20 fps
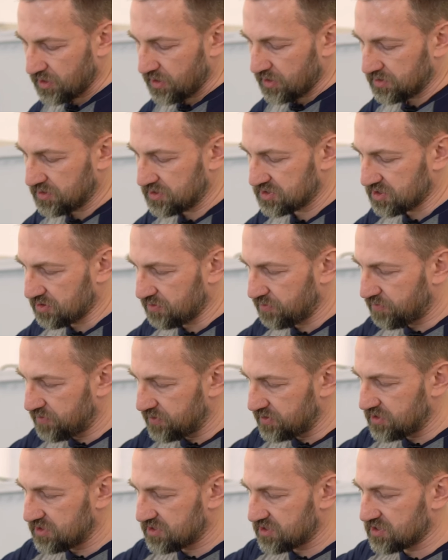
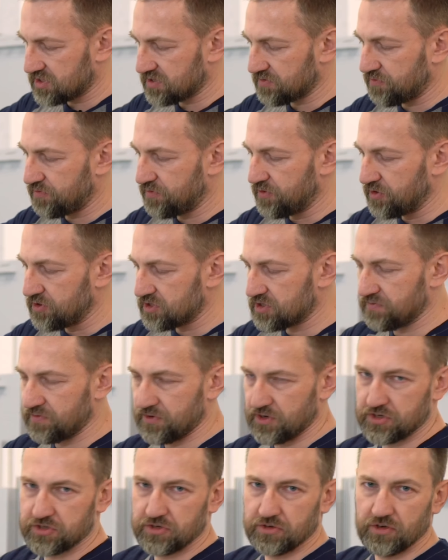This is first
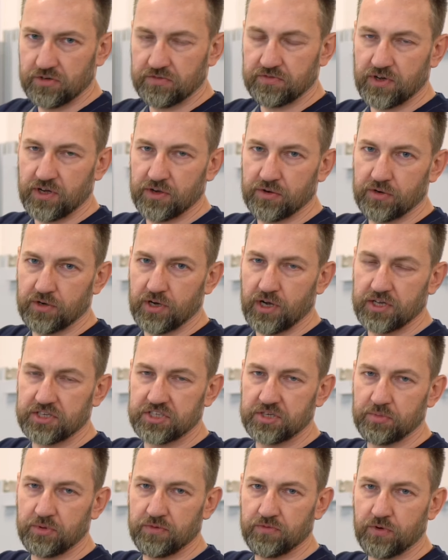version of our
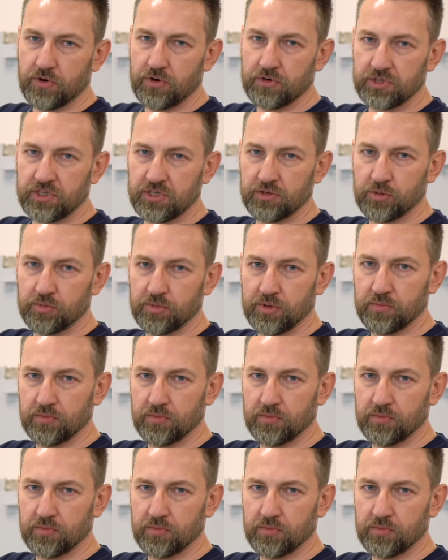ICP40. There will be